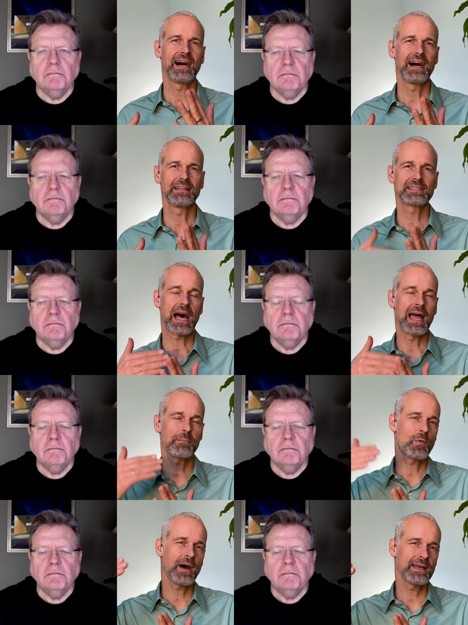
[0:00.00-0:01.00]
Speaker 1: uh,
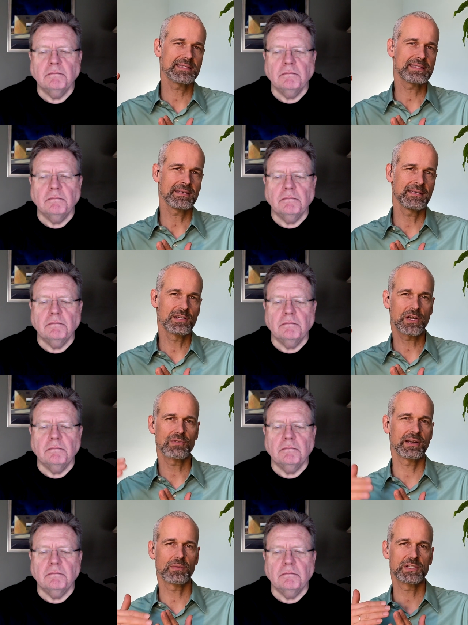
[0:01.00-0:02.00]
time wise in your
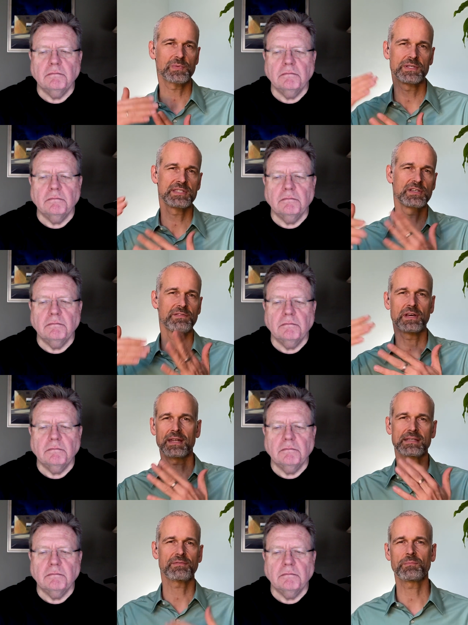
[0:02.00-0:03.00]
career? Which ones you've
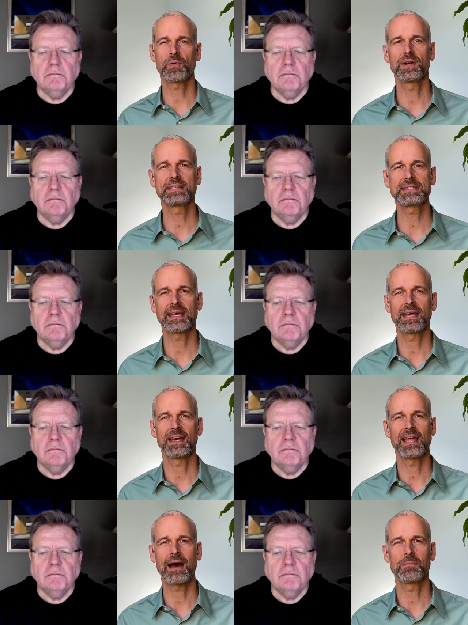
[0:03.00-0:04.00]
done at different points,
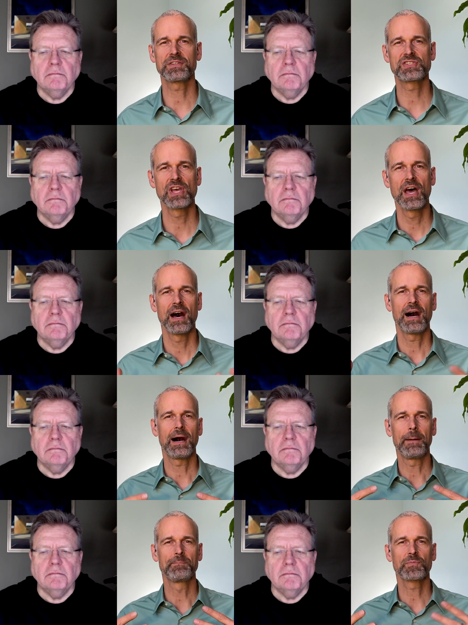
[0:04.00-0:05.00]
and how much
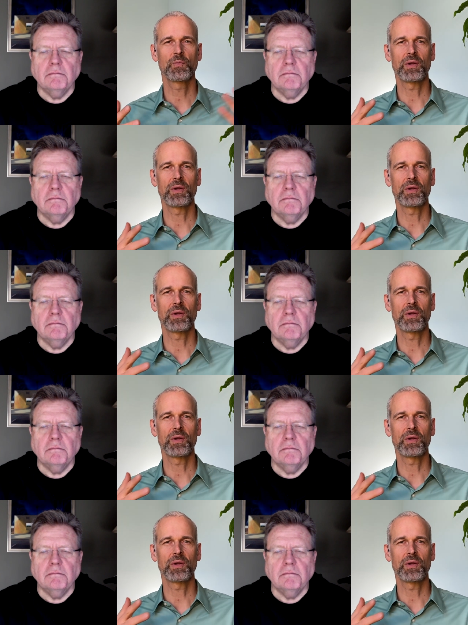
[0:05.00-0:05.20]
um,